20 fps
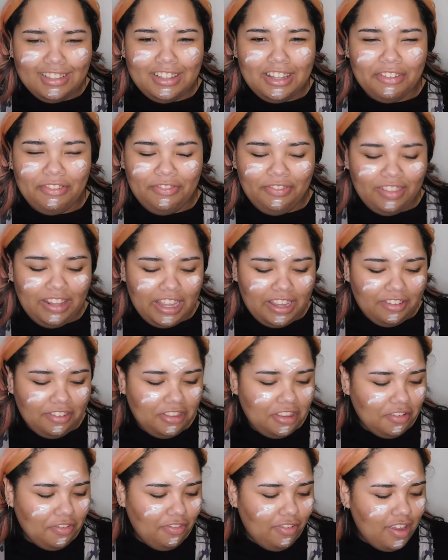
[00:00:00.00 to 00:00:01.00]
The
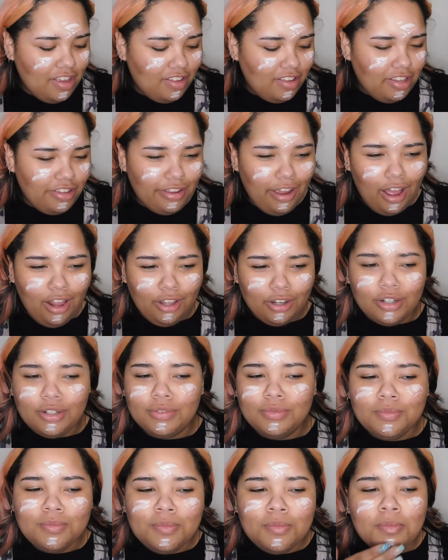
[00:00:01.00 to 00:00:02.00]

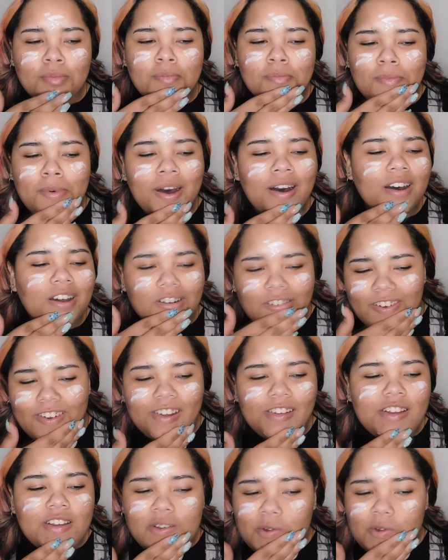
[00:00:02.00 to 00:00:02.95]
$50 bottle,